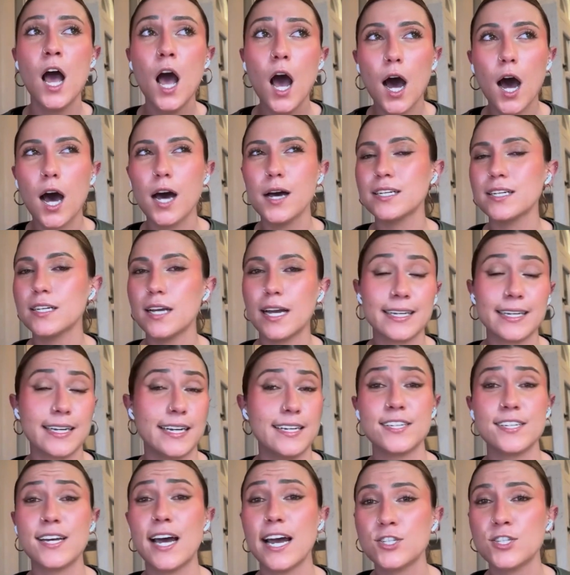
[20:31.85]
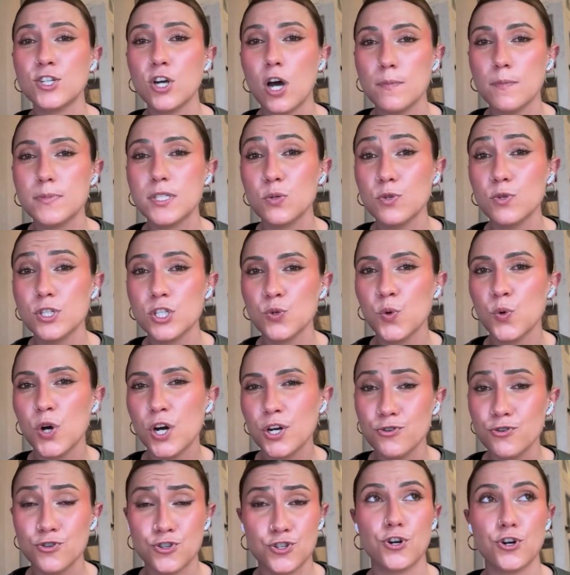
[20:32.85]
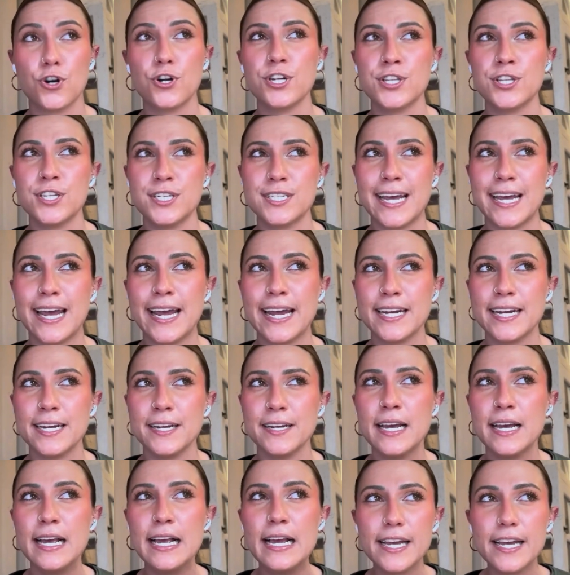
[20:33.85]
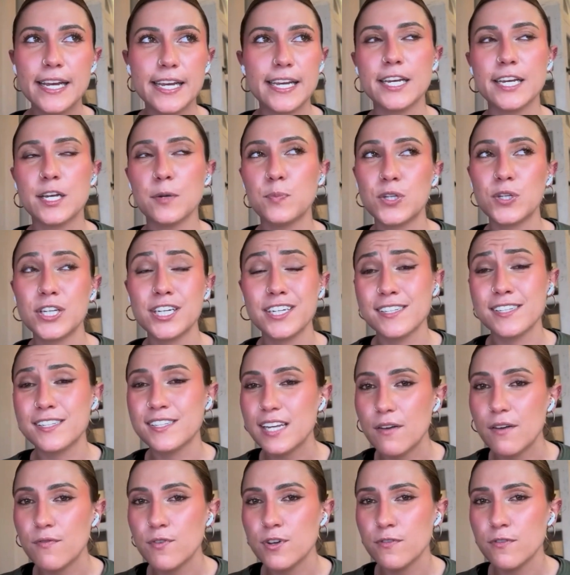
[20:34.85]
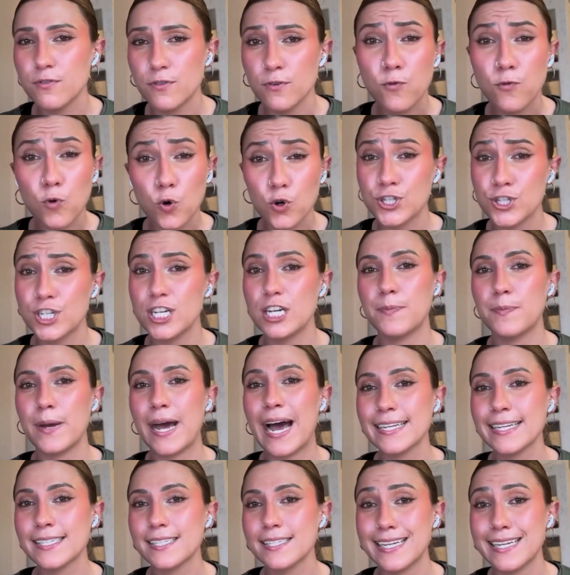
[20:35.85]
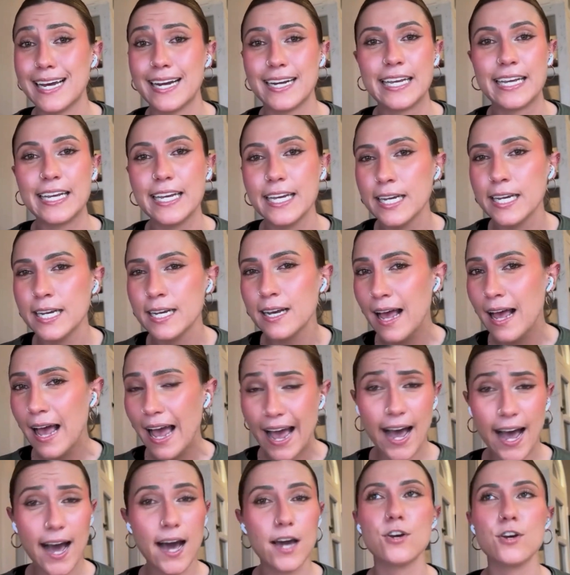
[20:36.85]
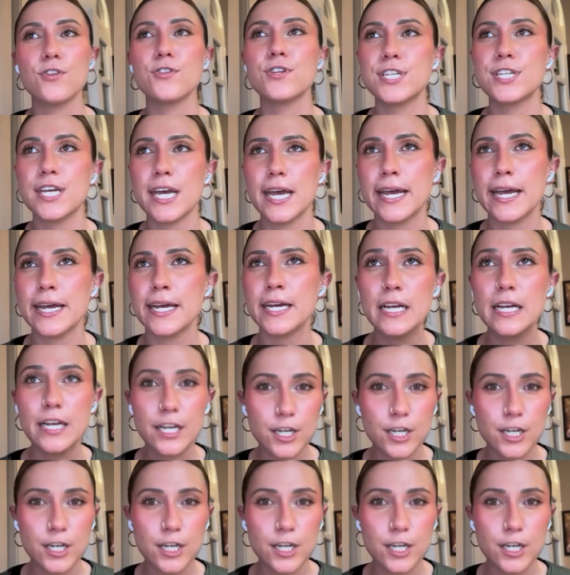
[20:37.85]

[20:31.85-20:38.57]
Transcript: Uh, again, Ty Thompson was the one who started the day and he completed seven of the 14 passes that he had on the day.